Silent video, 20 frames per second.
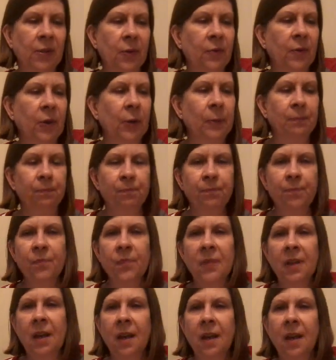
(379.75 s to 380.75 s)
over.
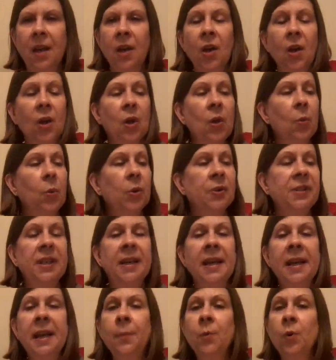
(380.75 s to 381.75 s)
Well,
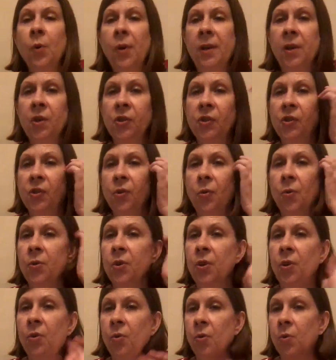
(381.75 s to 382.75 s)
today I'm going to show
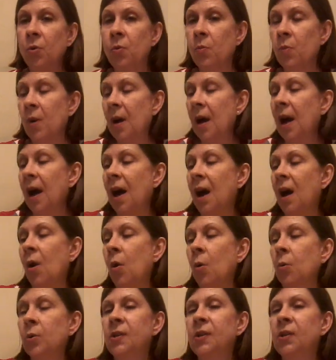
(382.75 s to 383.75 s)
you
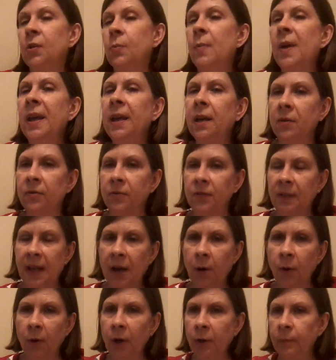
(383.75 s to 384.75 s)
how to make a
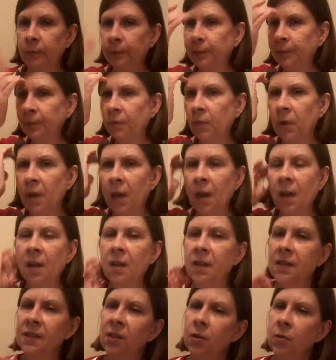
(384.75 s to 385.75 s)
flower.
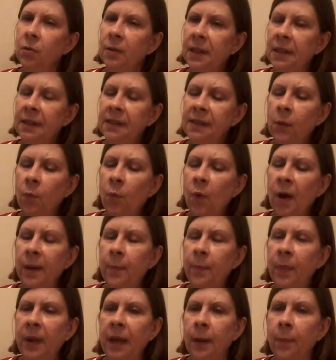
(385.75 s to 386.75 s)
So you'll need some
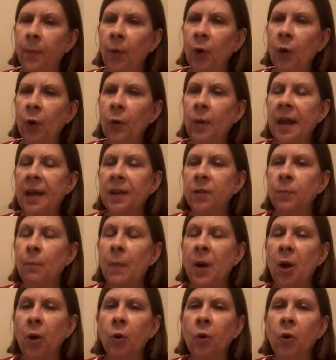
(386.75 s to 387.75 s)
white paper and
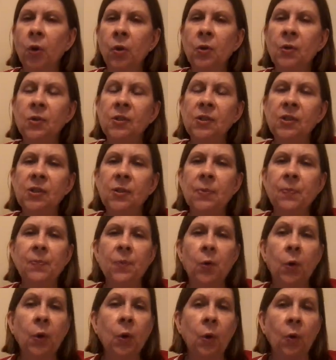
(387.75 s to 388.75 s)
markers
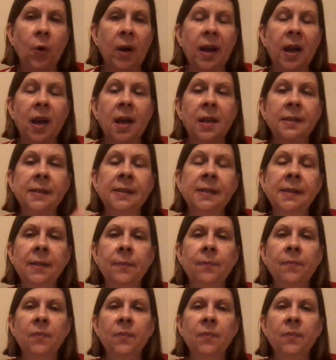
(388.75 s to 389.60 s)
or crayons.